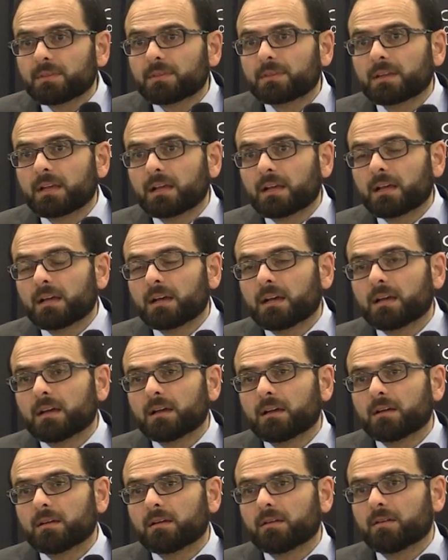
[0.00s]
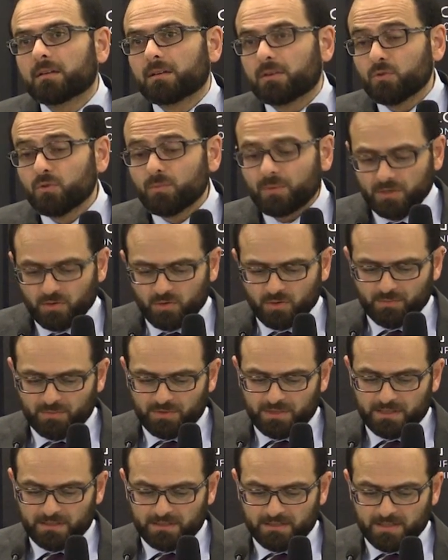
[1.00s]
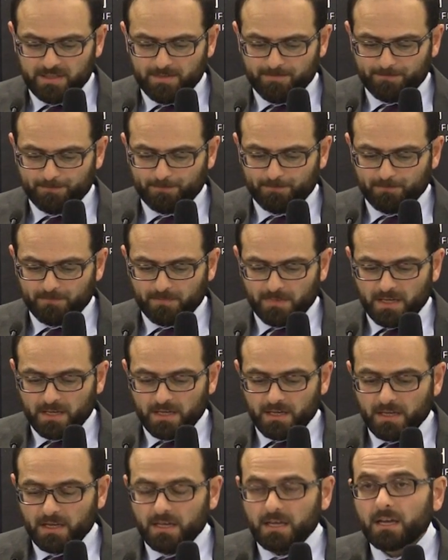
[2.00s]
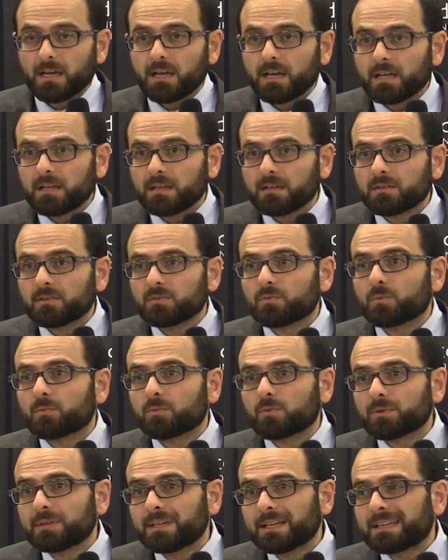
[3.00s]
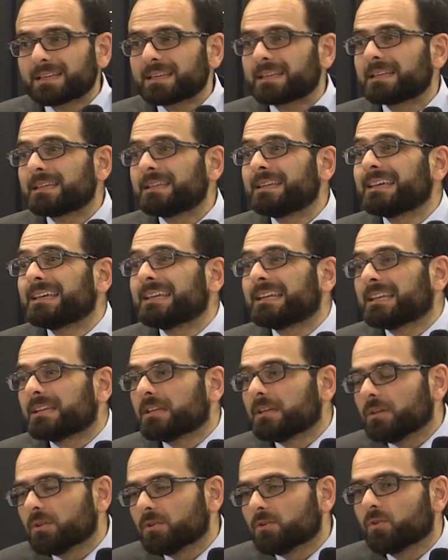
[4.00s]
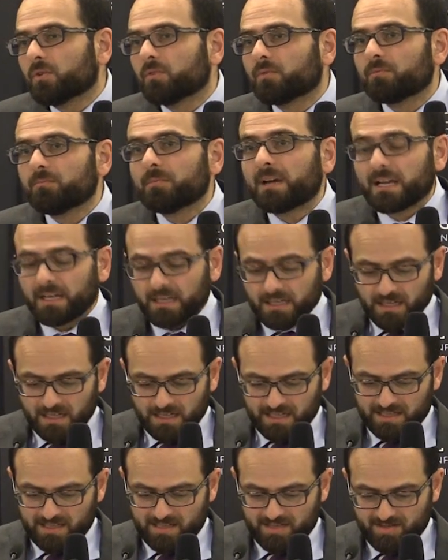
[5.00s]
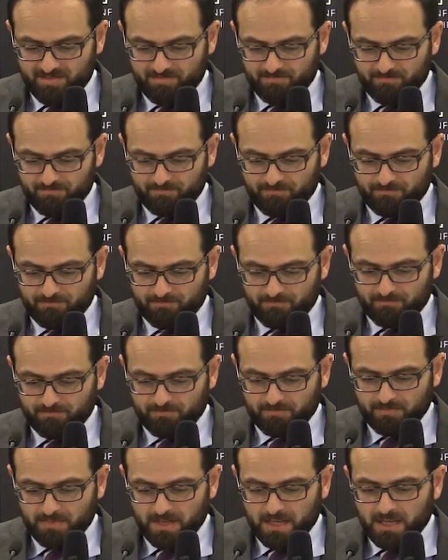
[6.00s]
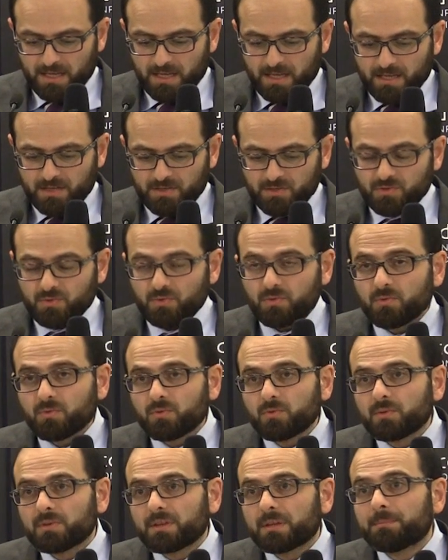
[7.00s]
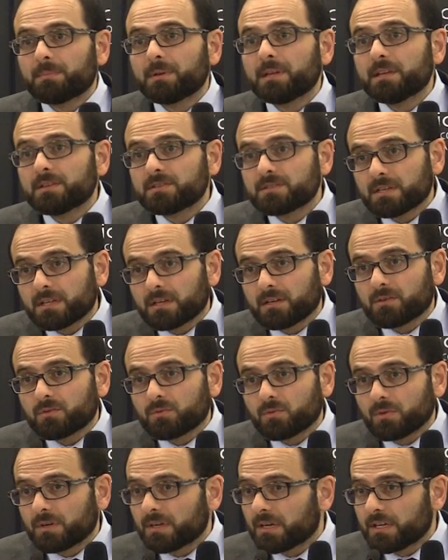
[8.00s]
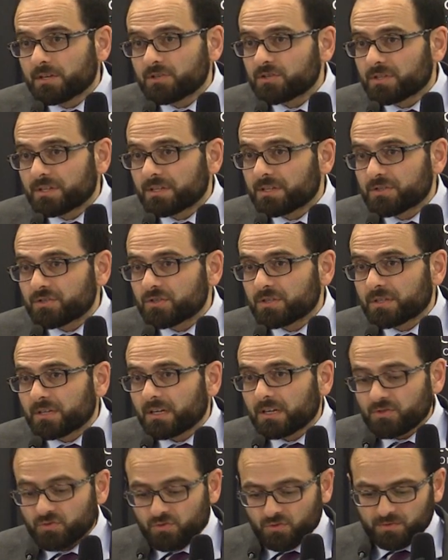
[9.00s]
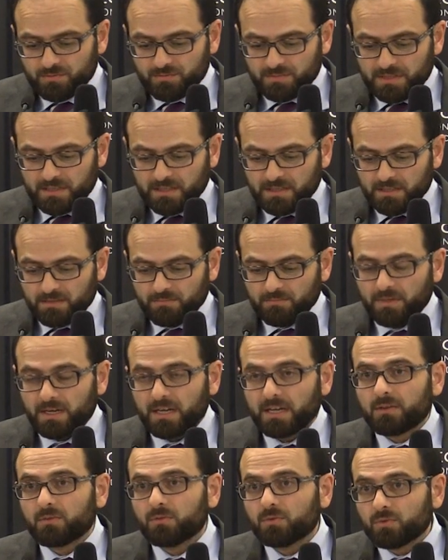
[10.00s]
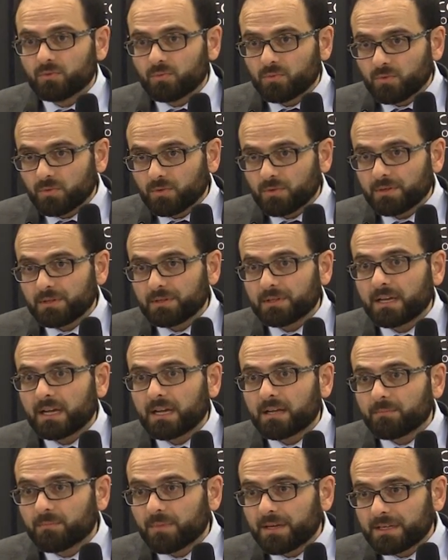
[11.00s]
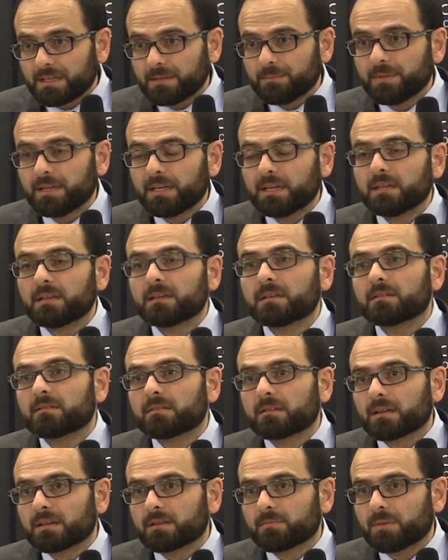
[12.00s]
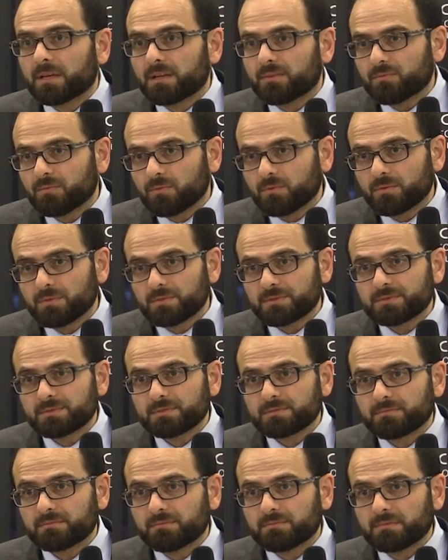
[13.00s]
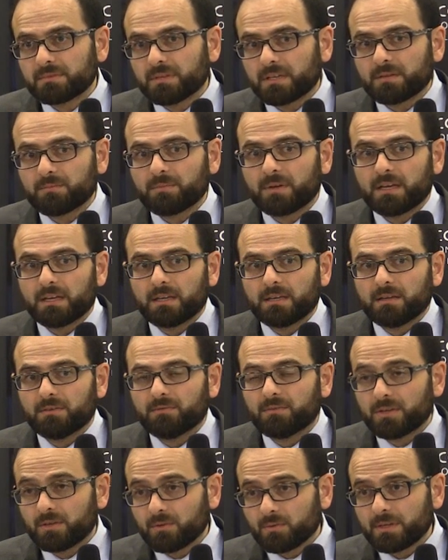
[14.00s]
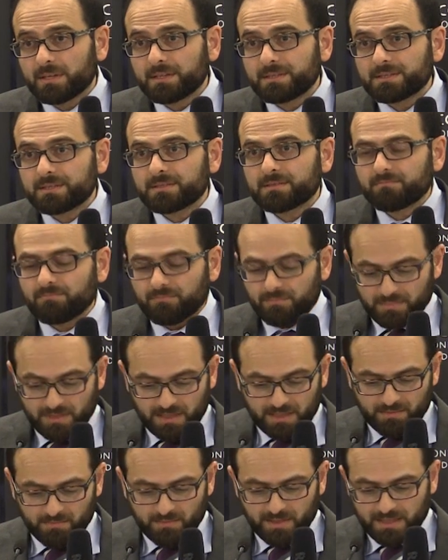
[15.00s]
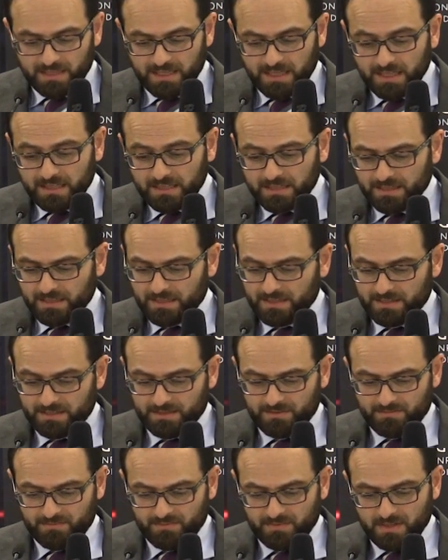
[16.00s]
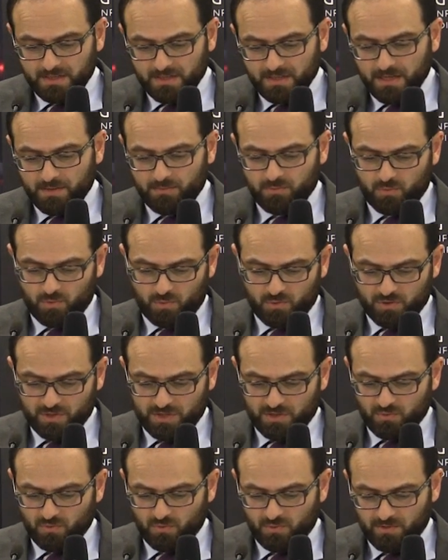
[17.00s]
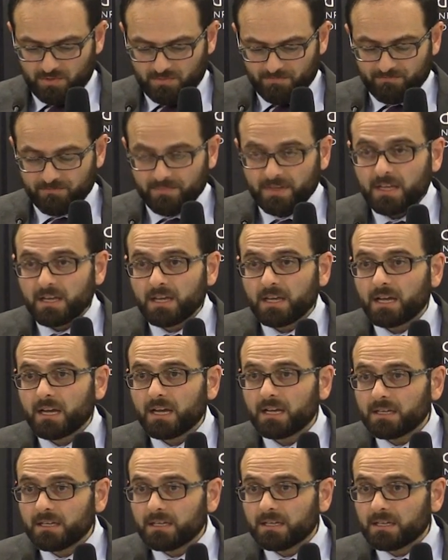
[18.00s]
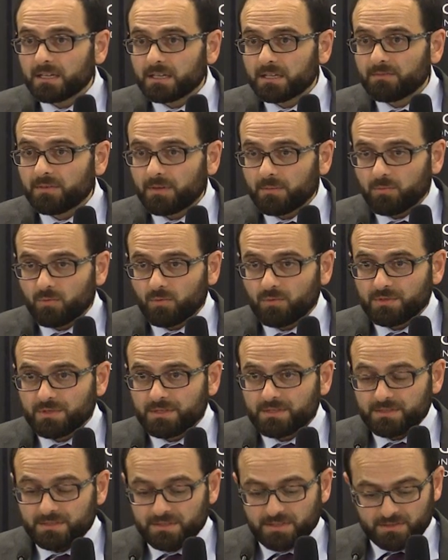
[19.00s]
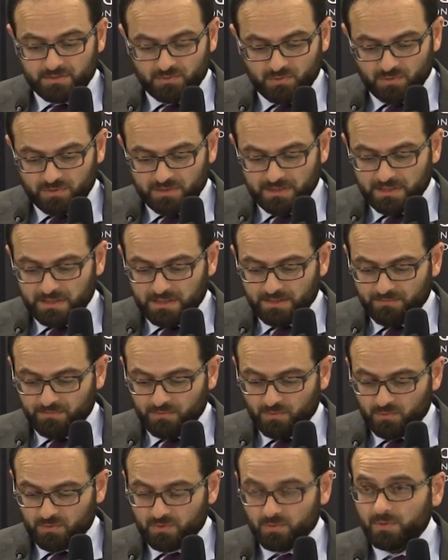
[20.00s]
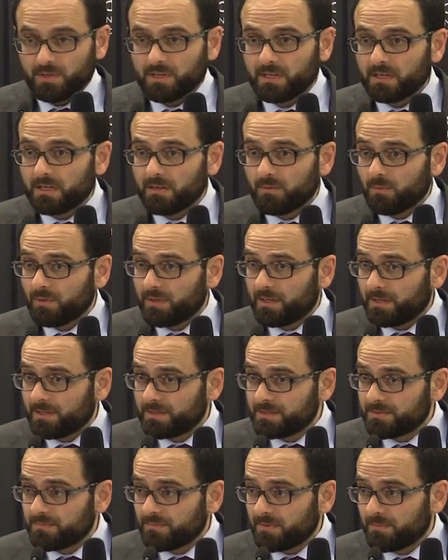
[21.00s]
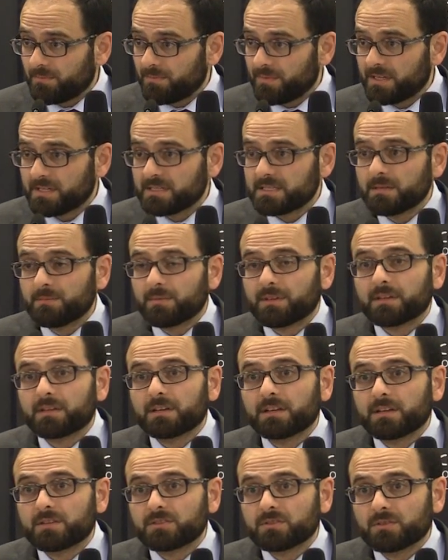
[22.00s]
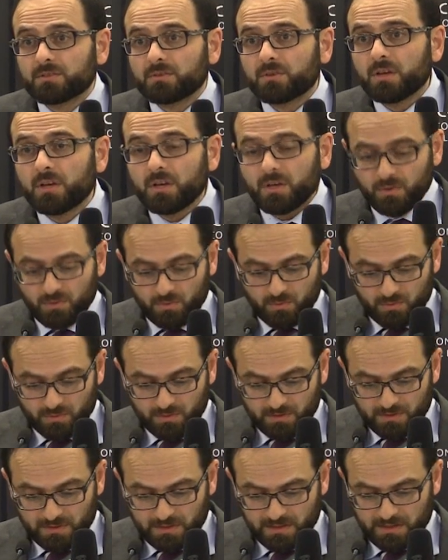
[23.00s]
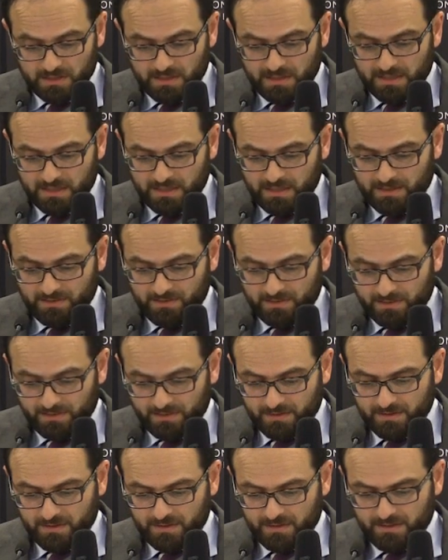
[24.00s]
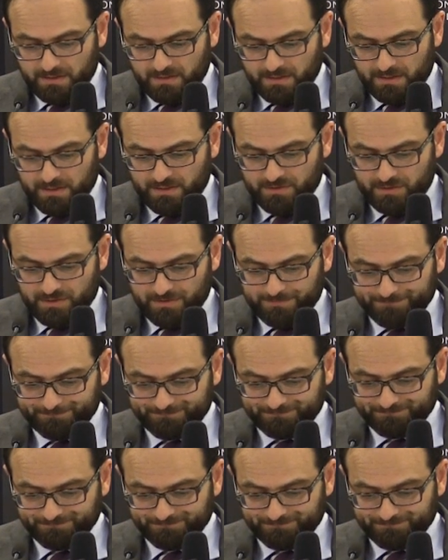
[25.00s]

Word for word: the human community and to protect the dignity of mankind. So the preaching to religion in general should be by good word and by debate, not by force, not by violence, not by any negative approach at all any negative approach is, is totally refused, whether, whether it's from the Islamic religion or uh, any other uh, religion.